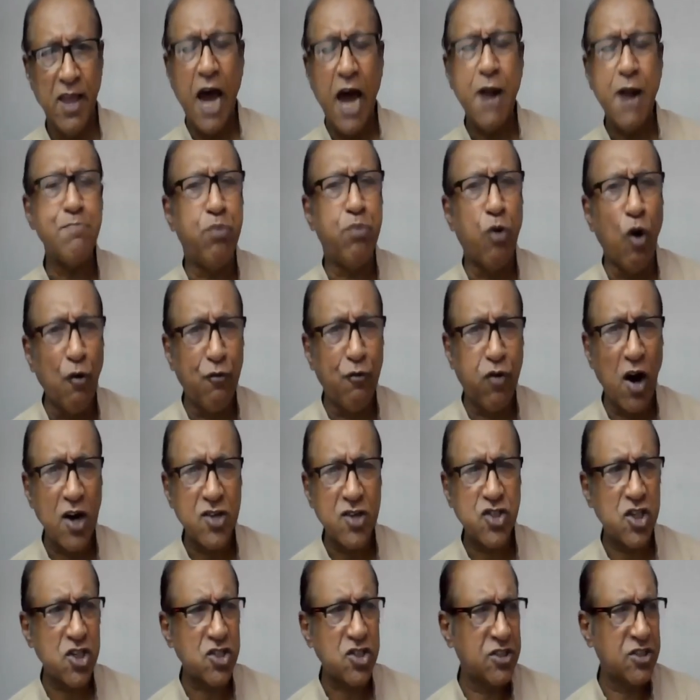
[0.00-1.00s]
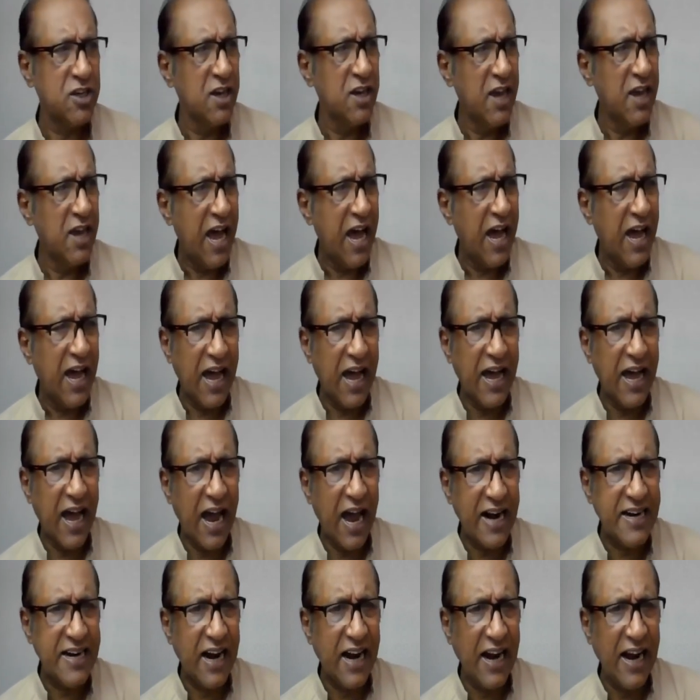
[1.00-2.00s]
And Pope Francis
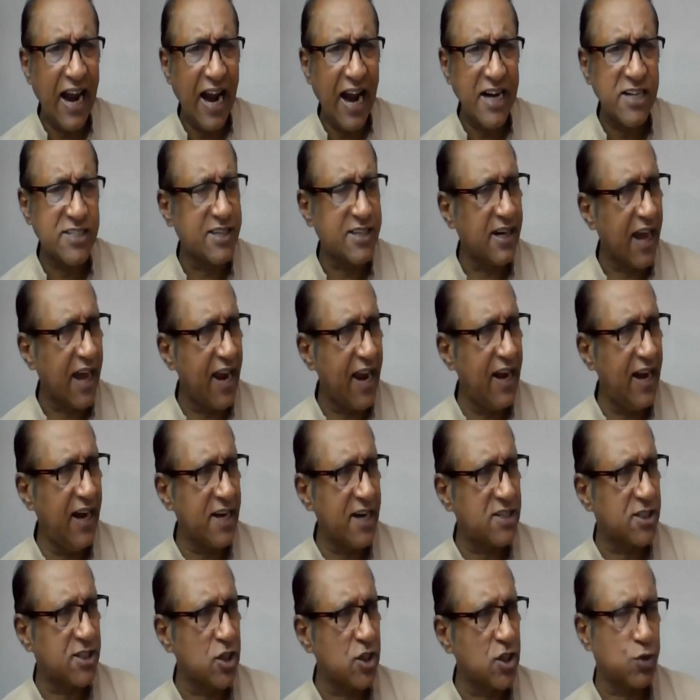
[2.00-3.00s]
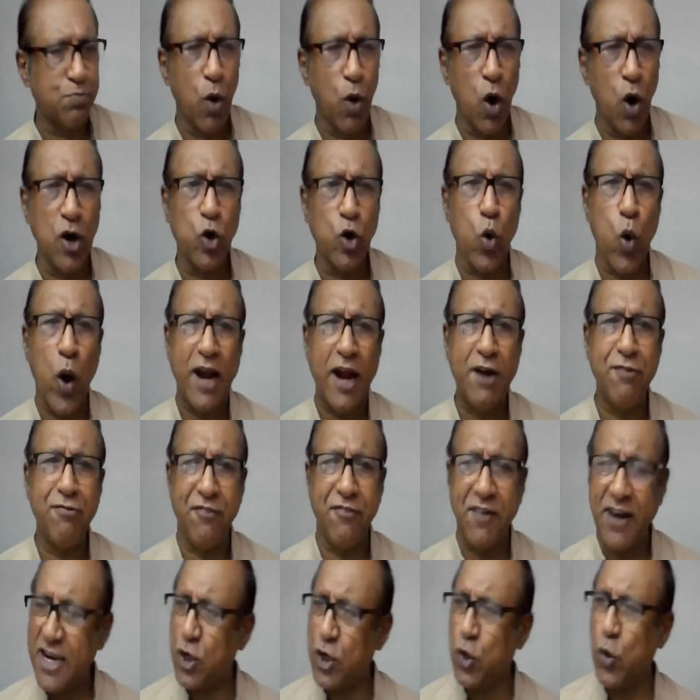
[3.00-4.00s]
underlines and highlights this point quite
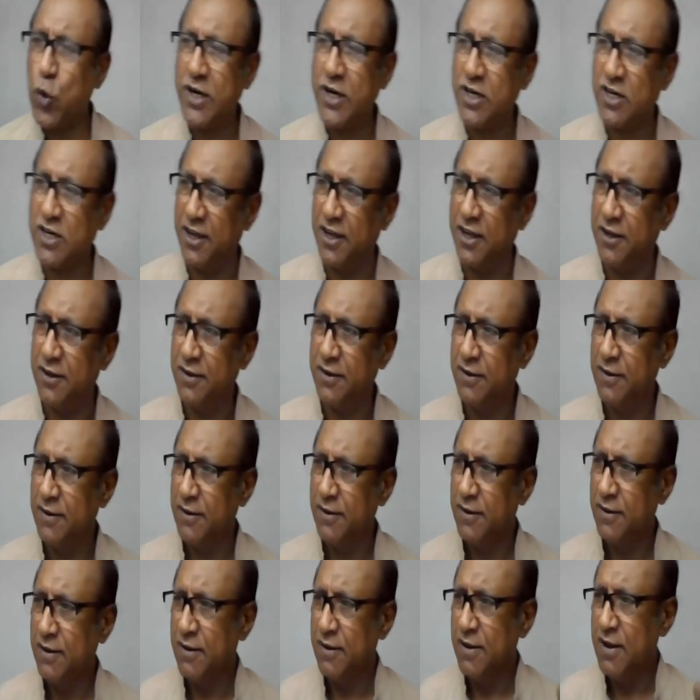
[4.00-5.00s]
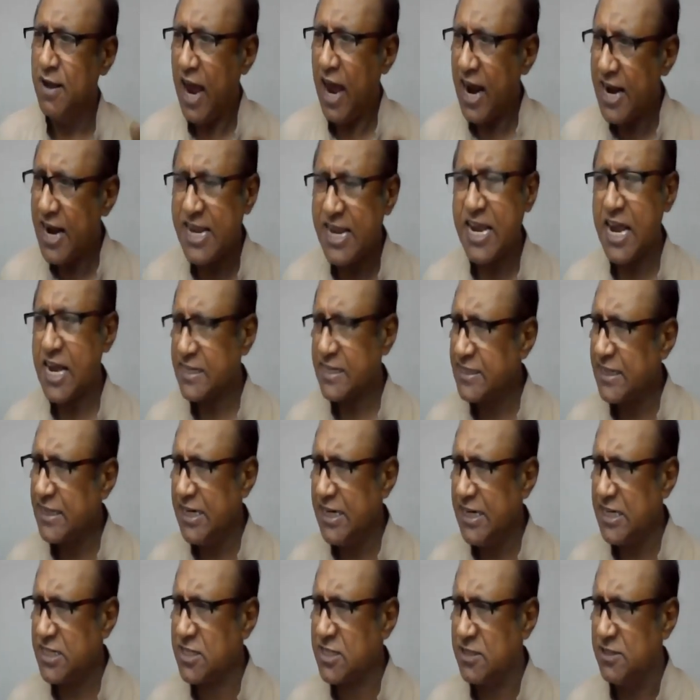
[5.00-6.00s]
frequently. And he has
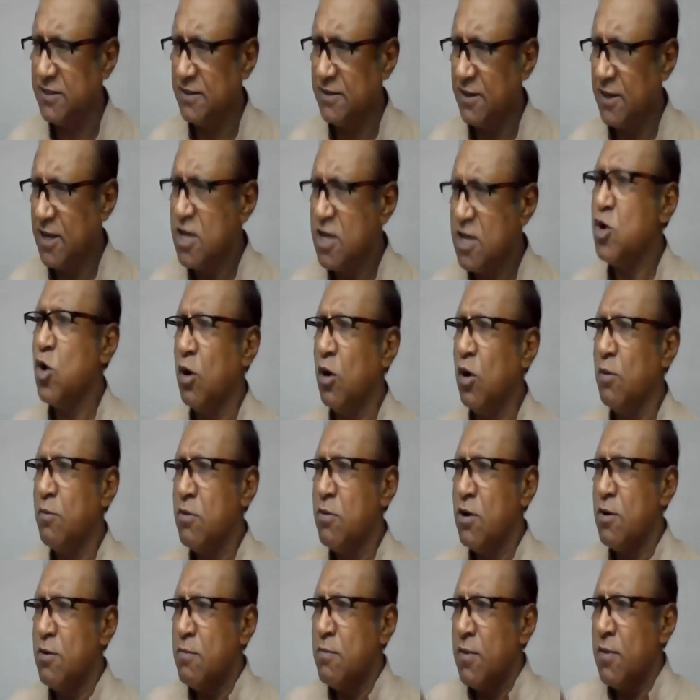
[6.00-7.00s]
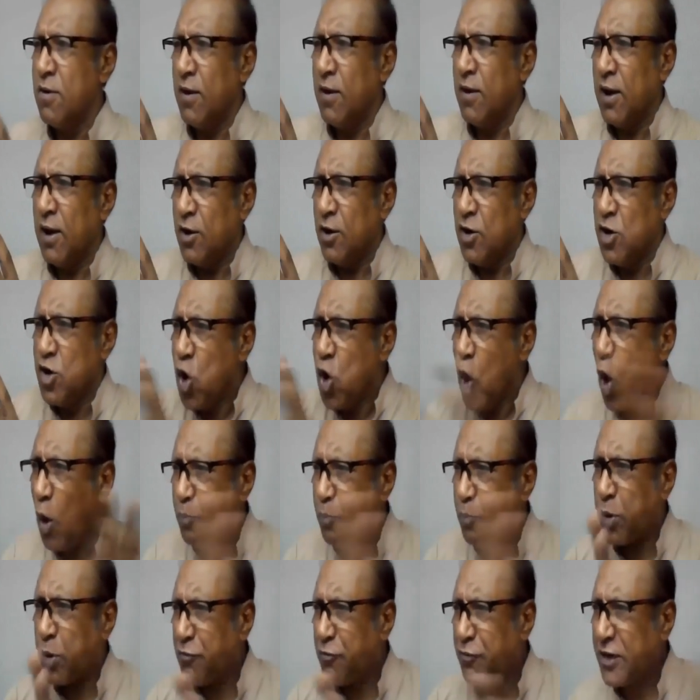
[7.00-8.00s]
said it,
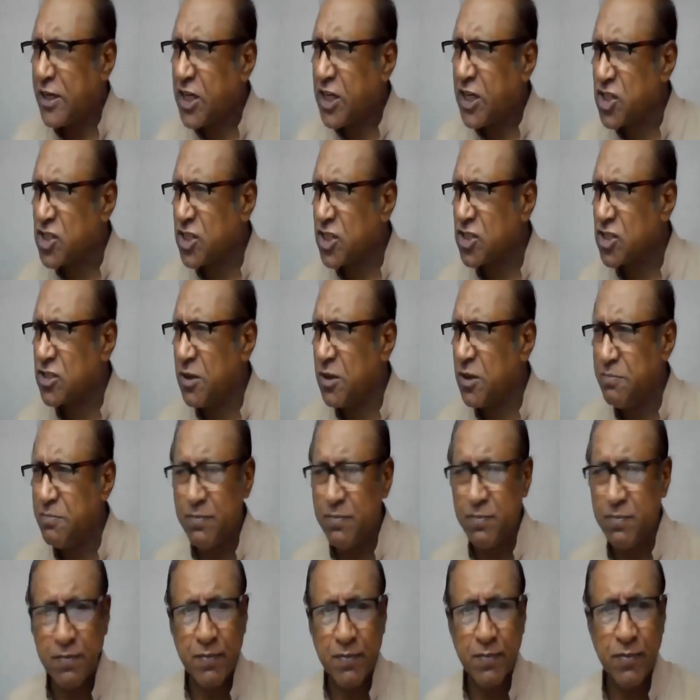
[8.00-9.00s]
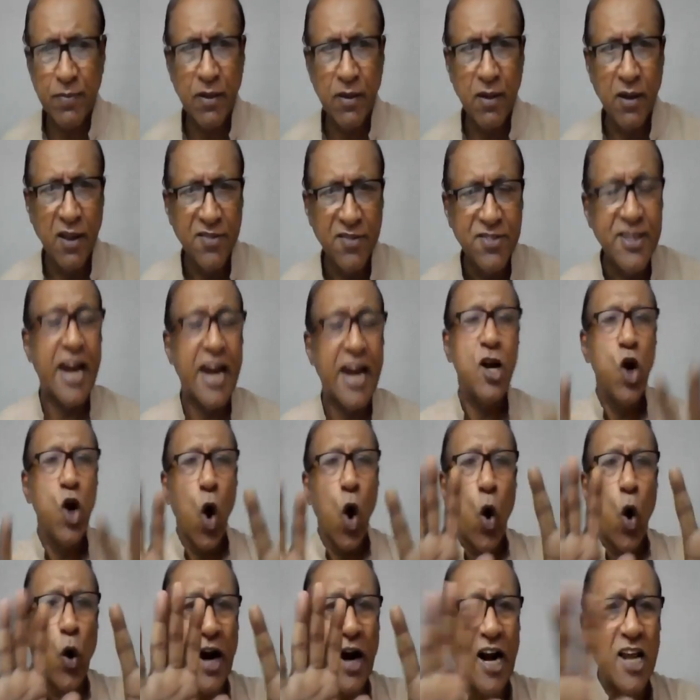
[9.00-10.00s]
no propheticism, then
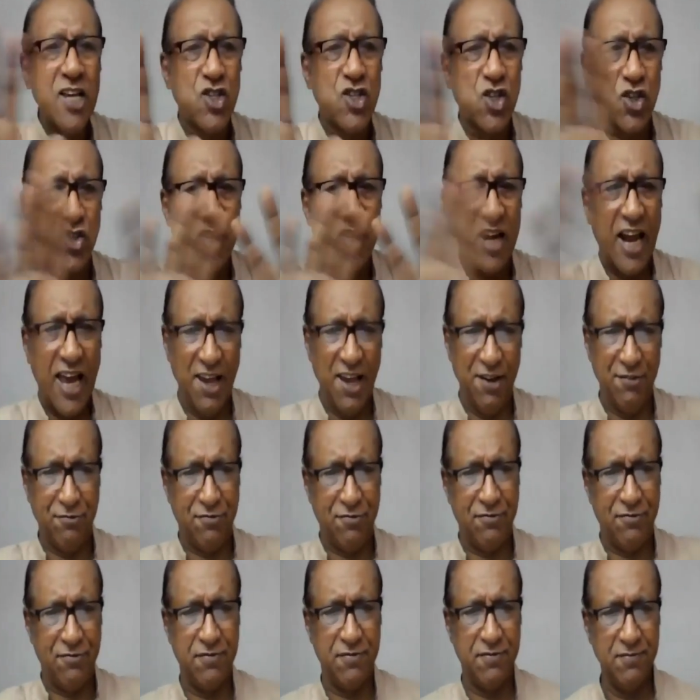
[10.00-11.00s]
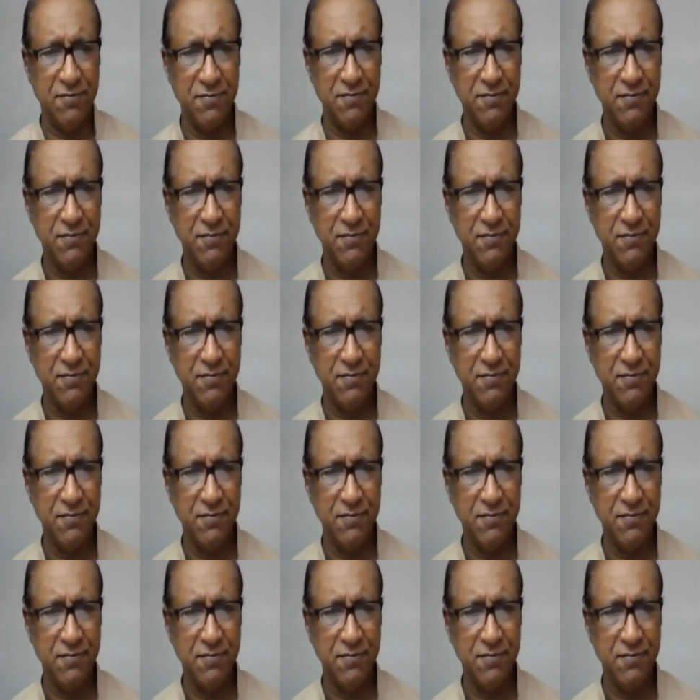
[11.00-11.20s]
no religious life.